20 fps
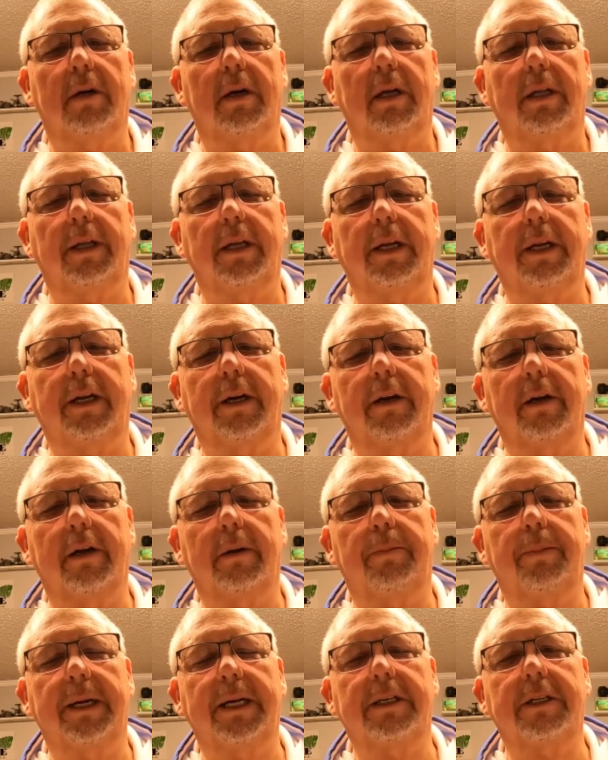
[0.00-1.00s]
And then you're going
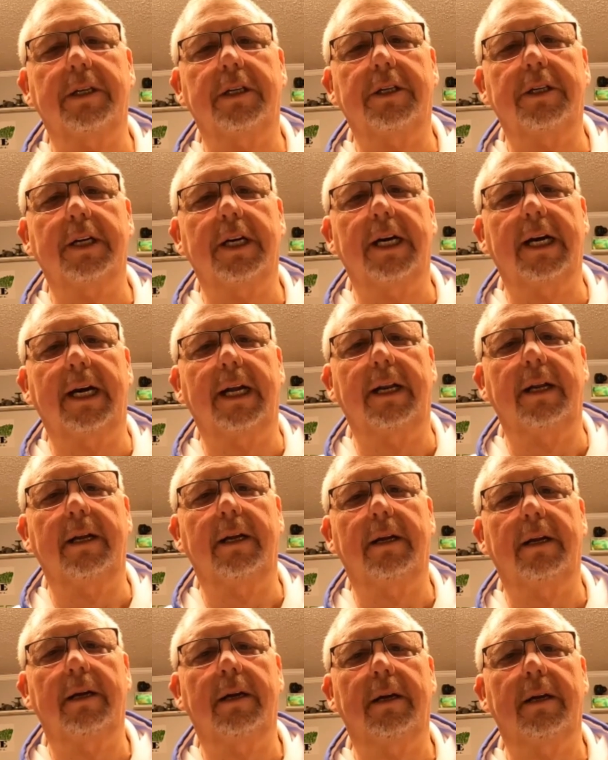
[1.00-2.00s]
to pinch it shut.
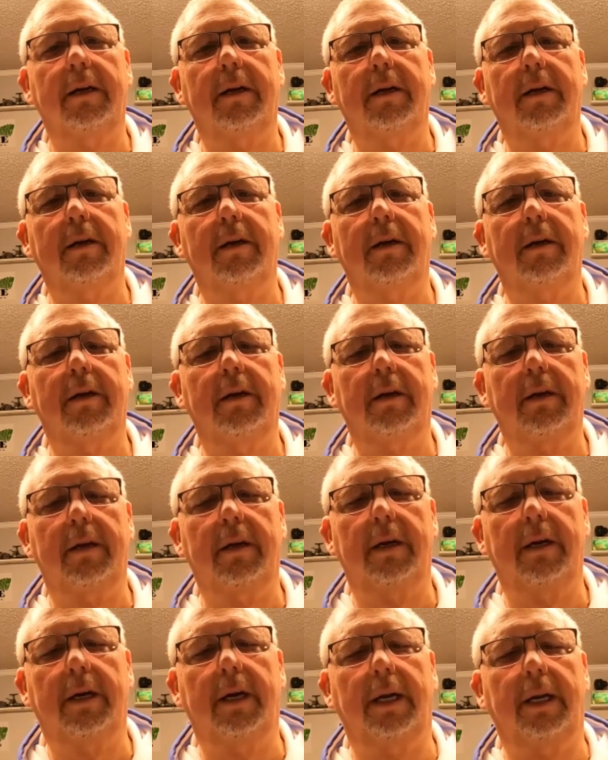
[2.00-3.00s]

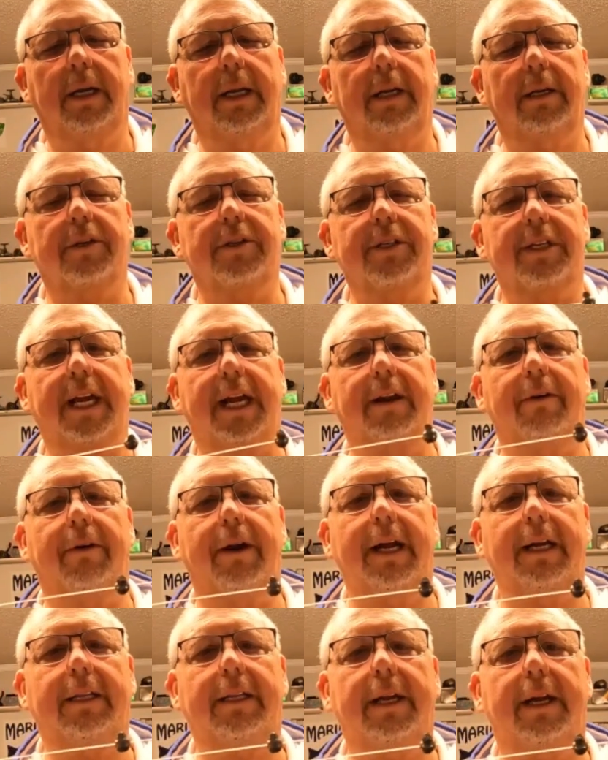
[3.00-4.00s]
And it'll stay
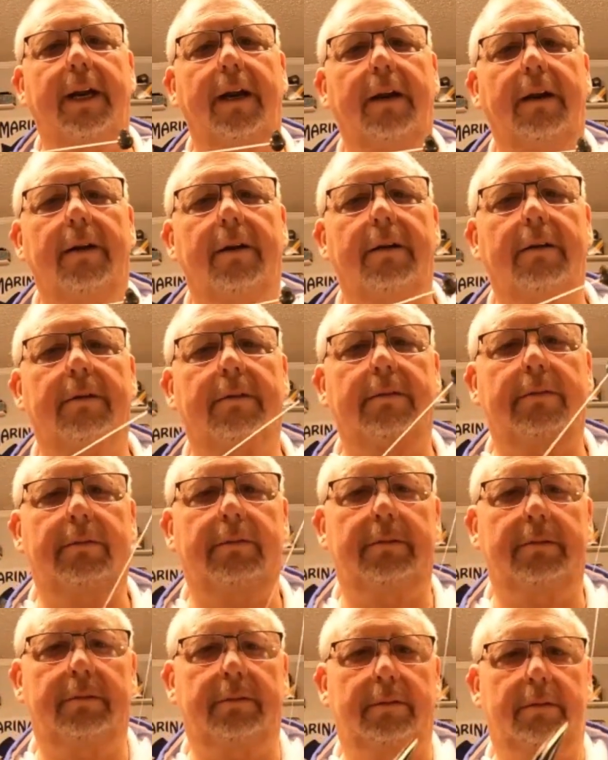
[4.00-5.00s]
right there.
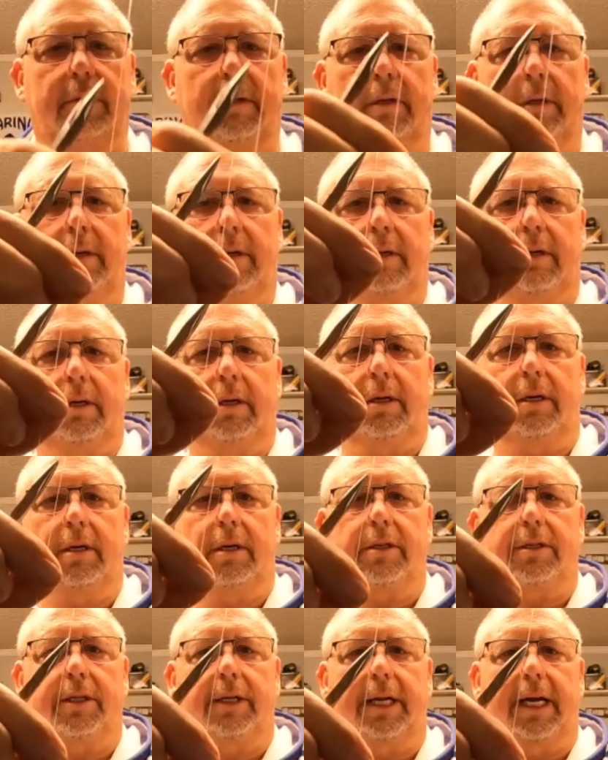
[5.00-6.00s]

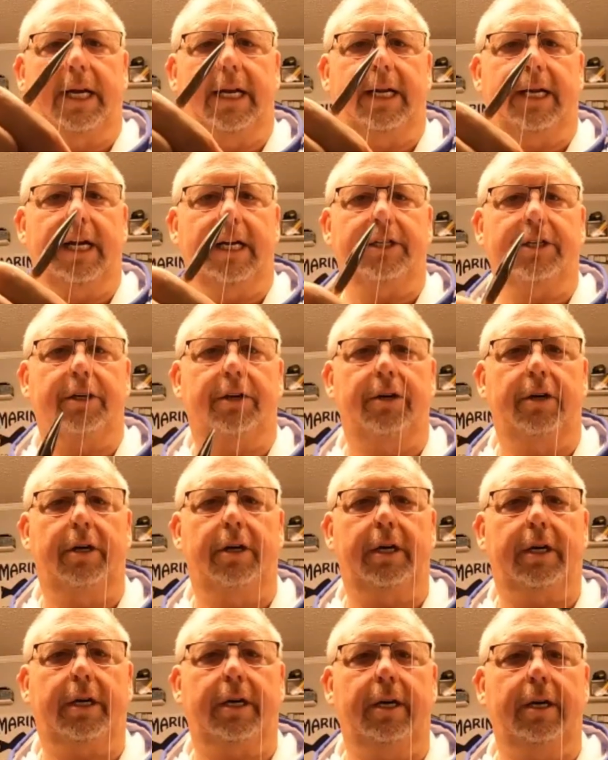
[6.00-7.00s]
So now you got your
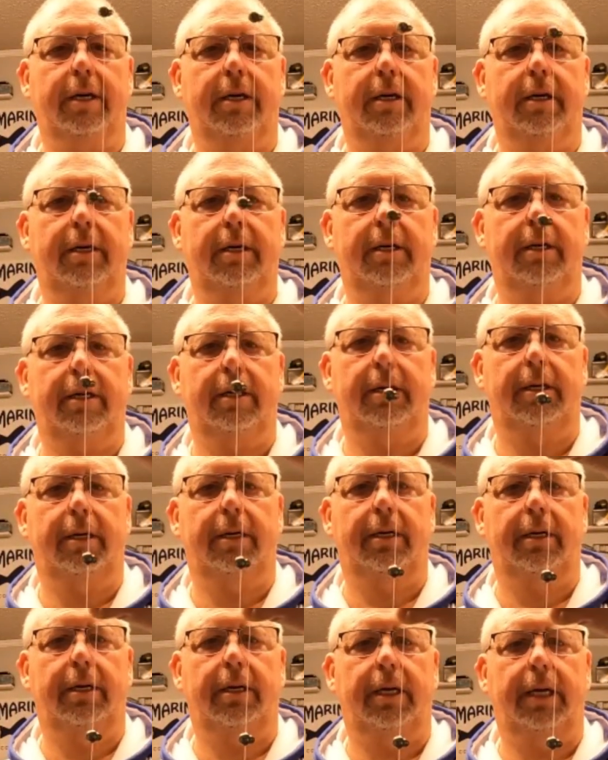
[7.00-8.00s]
hook
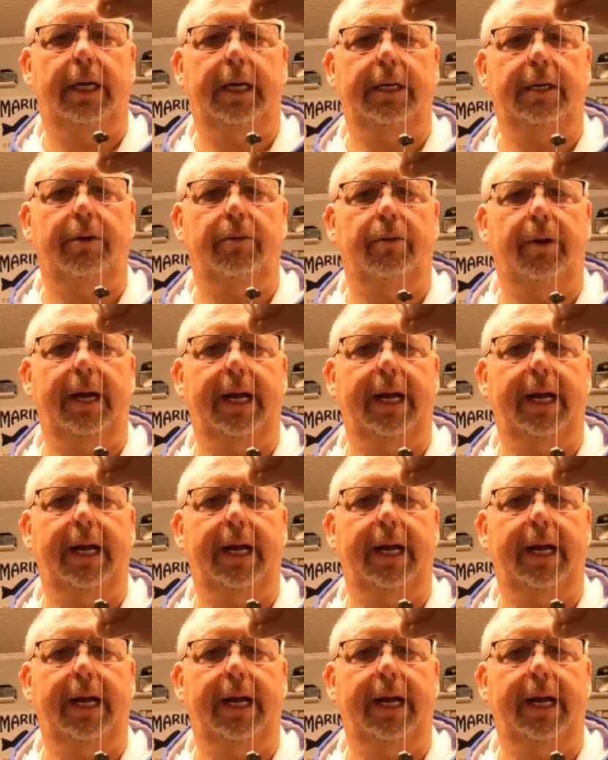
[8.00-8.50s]
and your